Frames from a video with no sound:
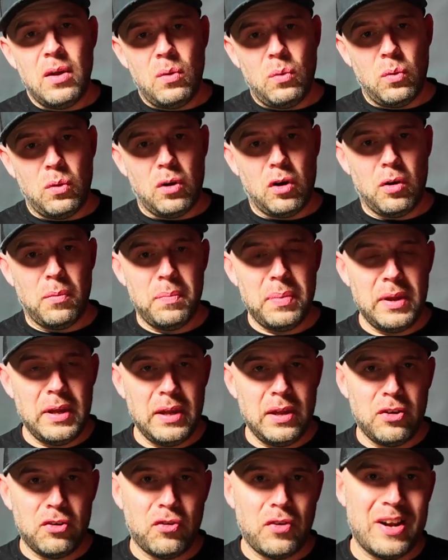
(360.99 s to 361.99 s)
were
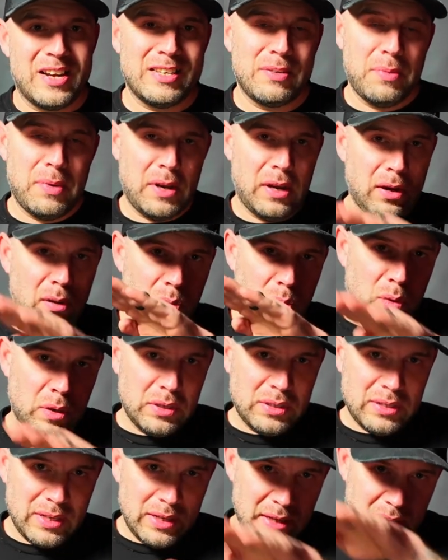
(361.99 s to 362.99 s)
being transmitted,
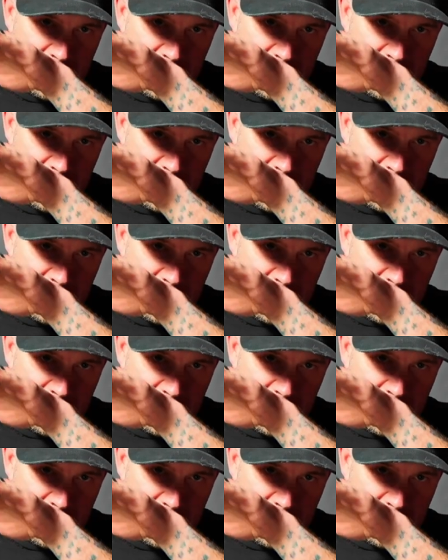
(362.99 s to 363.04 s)
was in